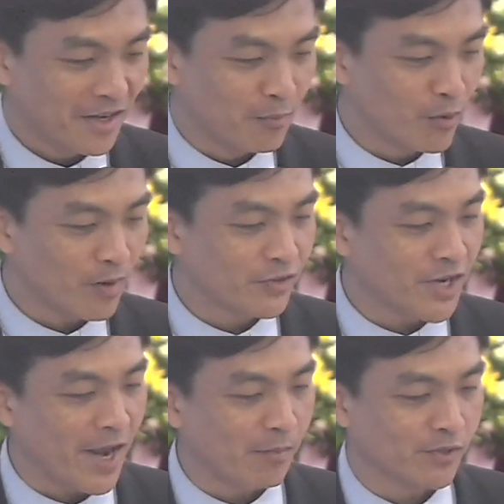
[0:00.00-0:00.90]
the book of
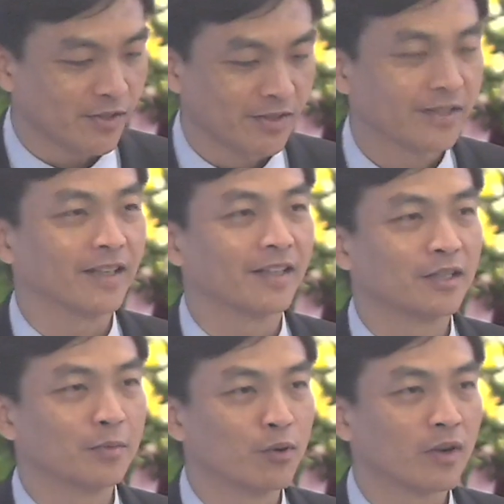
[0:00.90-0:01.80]
James, the
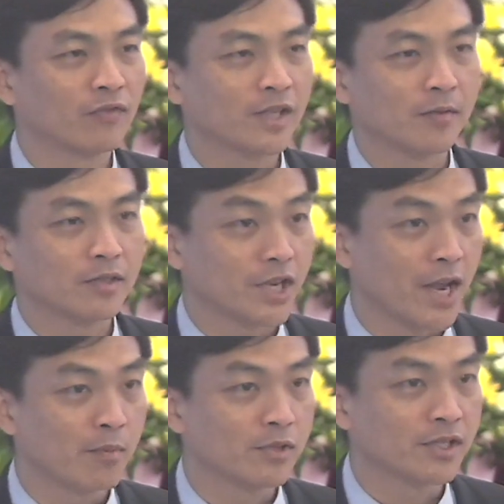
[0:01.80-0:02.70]
book of
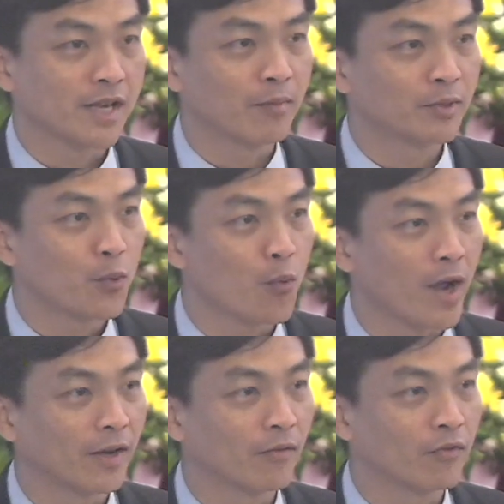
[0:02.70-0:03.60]
James, chapter
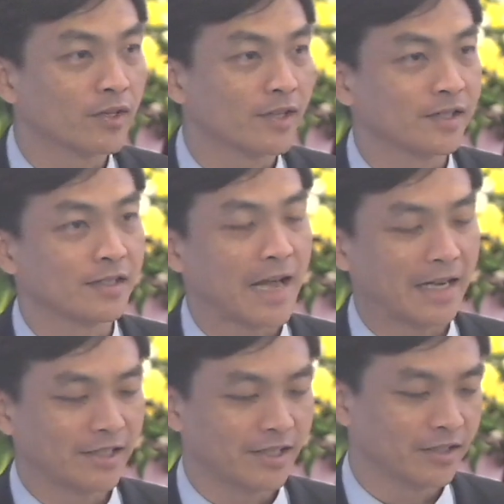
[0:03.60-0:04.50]
1, verses
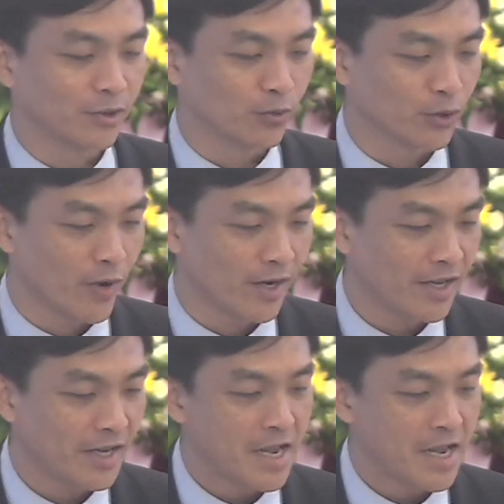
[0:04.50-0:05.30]
19 to 20.